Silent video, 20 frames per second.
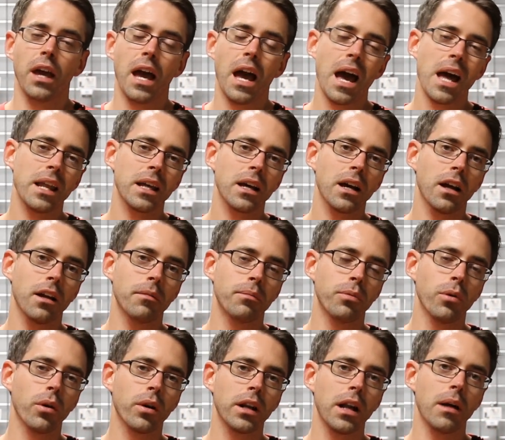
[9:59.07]
had it kind of
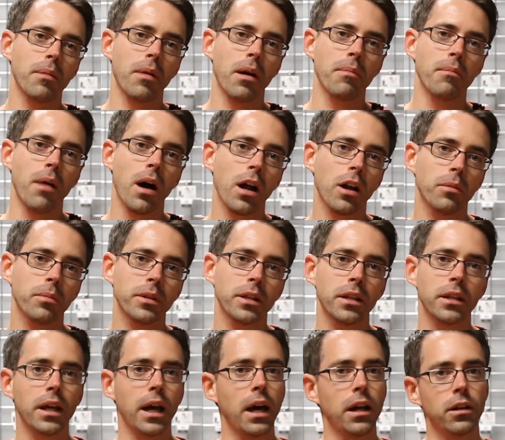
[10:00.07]
broken out by model, but
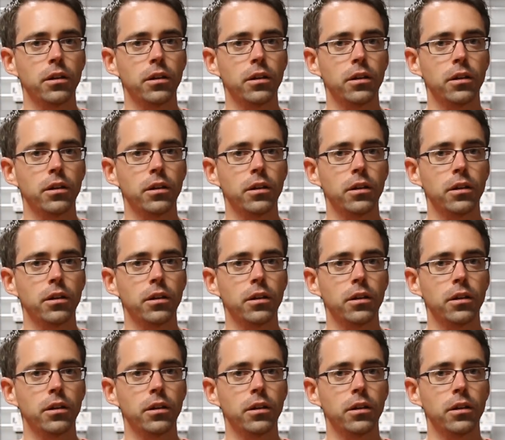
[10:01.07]
then they had